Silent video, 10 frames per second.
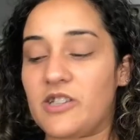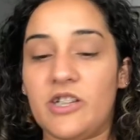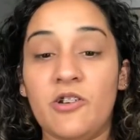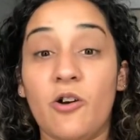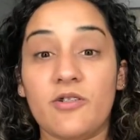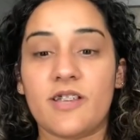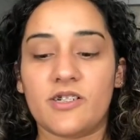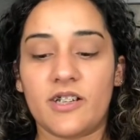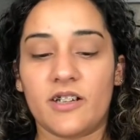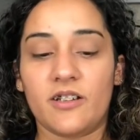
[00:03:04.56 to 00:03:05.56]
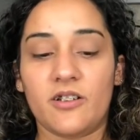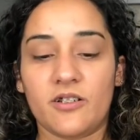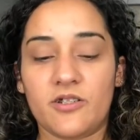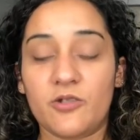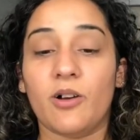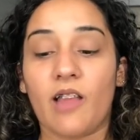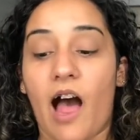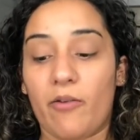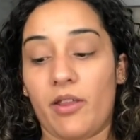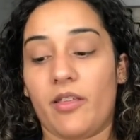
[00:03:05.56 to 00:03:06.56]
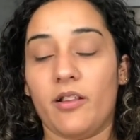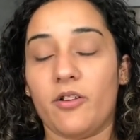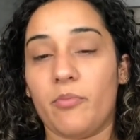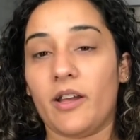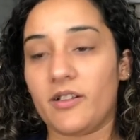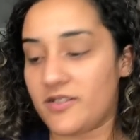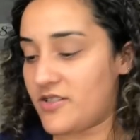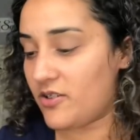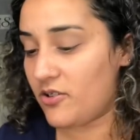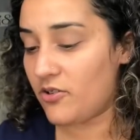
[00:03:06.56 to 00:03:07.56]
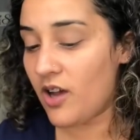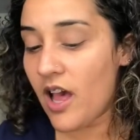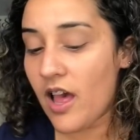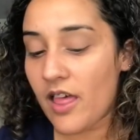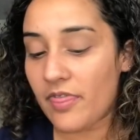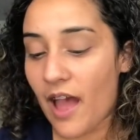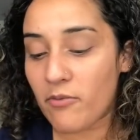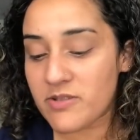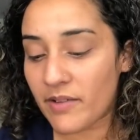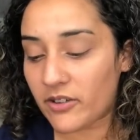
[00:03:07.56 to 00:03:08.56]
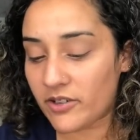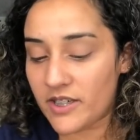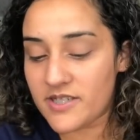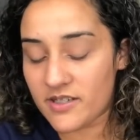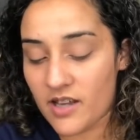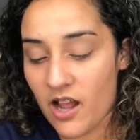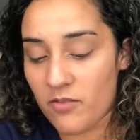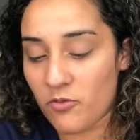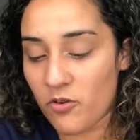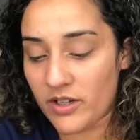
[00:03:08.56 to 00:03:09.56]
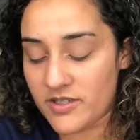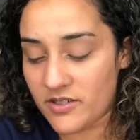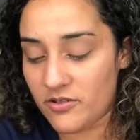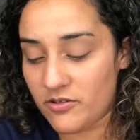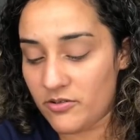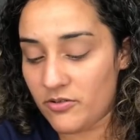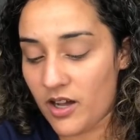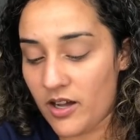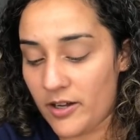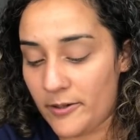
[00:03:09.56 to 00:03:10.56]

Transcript: that she knows that she could do a lot with a little bit. So that was my crease. Now I'm going to